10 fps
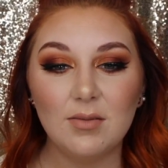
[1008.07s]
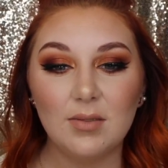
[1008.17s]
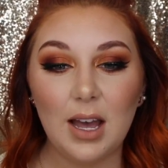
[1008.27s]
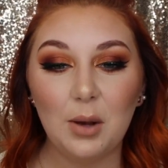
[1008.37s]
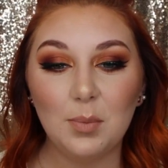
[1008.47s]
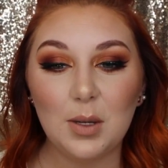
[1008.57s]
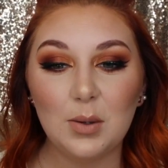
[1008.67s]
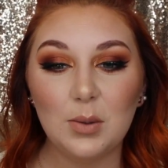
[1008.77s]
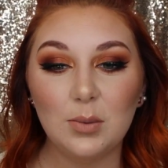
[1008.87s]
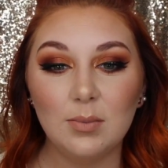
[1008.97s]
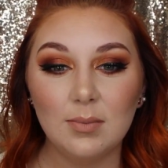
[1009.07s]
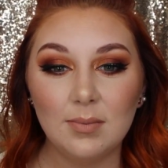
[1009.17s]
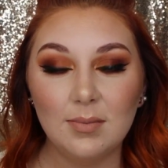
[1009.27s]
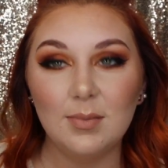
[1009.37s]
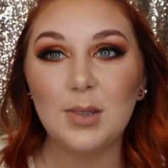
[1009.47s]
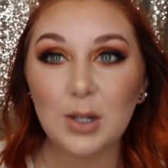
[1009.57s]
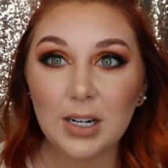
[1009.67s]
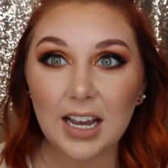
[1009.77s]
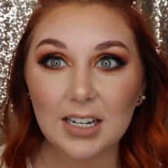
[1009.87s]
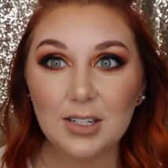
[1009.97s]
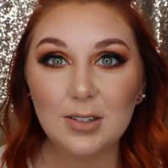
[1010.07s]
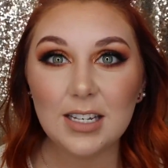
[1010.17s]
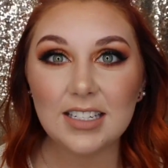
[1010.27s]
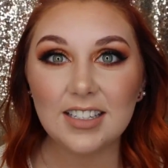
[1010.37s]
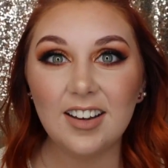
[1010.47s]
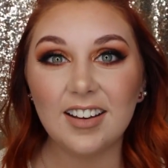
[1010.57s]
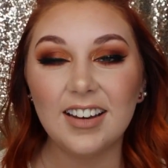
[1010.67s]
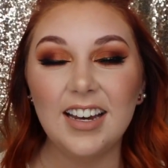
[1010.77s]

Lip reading: help you learn how to do this look.